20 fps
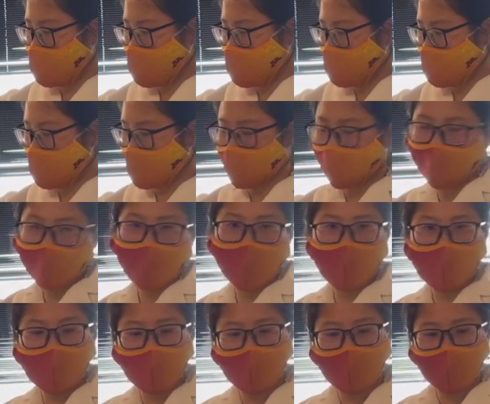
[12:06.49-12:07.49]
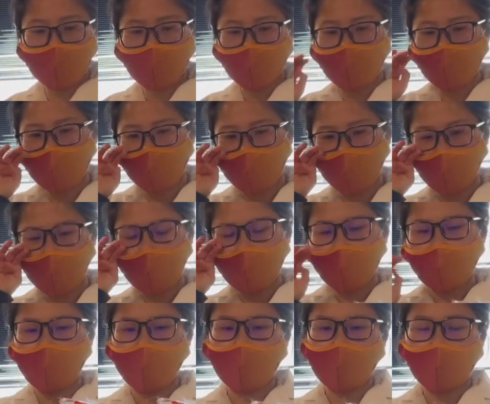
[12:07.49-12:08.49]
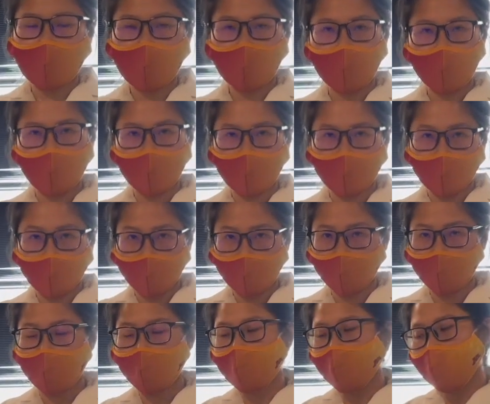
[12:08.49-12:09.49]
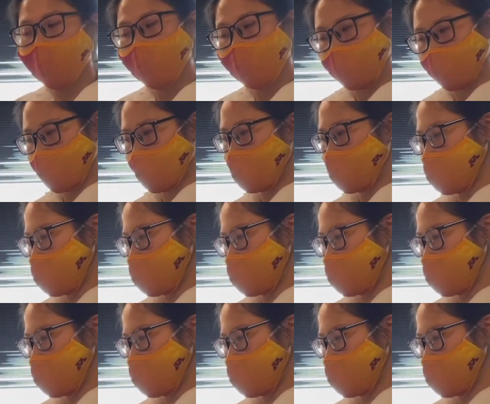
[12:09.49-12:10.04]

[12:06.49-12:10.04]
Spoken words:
So we prepared glass wool for you also in the